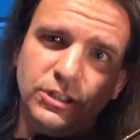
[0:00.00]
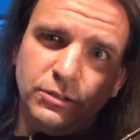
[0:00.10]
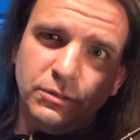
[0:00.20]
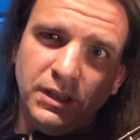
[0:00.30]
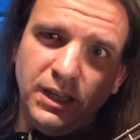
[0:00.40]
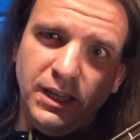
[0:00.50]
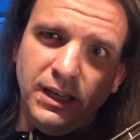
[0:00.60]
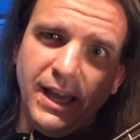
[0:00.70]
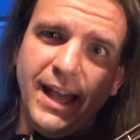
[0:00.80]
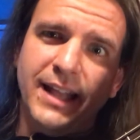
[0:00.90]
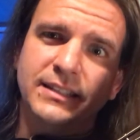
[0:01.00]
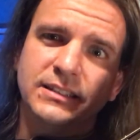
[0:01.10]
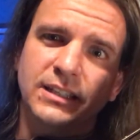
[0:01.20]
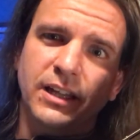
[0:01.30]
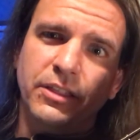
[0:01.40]
two E
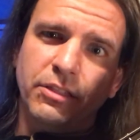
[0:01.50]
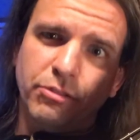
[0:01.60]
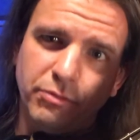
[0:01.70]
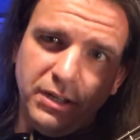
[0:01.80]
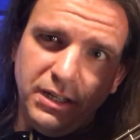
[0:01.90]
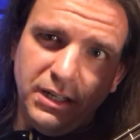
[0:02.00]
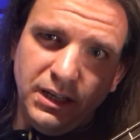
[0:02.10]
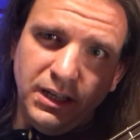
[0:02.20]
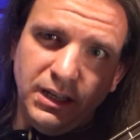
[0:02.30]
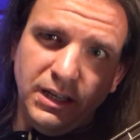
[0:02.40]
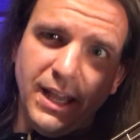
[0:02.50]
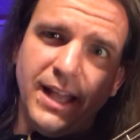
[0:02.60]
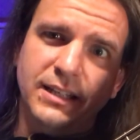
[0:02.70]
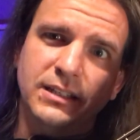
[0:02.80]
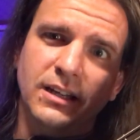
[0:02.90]
and a, three E
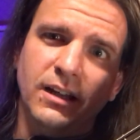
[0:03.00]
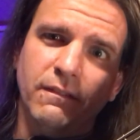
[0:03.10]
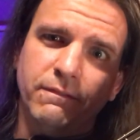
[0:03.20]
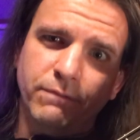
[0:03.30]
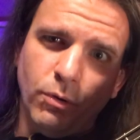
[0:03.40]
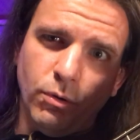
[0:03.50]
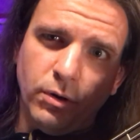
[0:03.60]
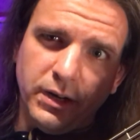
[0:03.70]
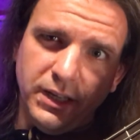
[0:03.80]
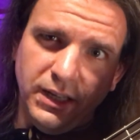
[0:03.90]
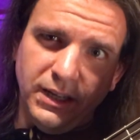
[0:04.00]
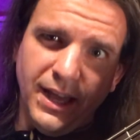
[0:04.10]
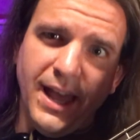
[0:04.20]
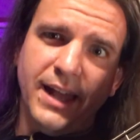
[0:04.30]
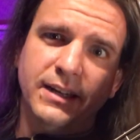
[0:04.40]
and a, four E
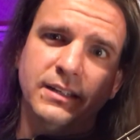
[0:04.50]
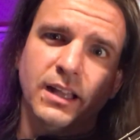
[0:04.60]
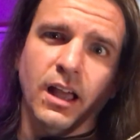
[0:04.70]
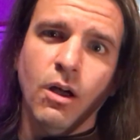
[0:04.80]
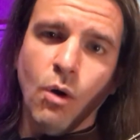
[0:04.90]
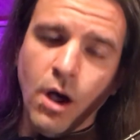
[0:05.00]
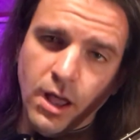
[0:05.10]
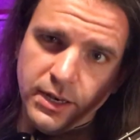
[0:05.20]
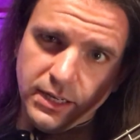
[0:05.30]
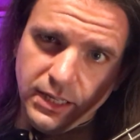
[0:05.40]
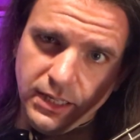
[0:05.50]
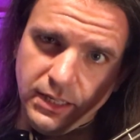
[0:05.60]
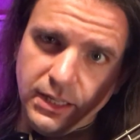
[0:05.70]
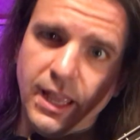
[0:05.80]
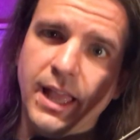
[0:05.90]
and
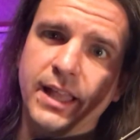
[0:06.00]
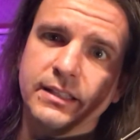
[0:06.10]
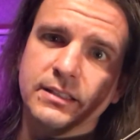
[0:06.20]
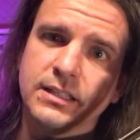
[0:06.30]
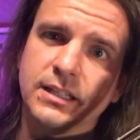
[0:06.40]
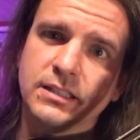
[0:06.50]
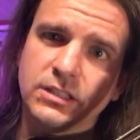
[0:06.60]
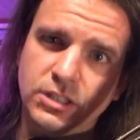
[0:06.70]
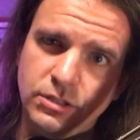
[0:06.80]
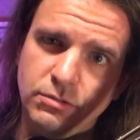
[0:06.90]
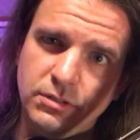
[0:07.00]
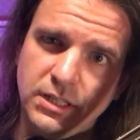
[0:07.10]
E and a, two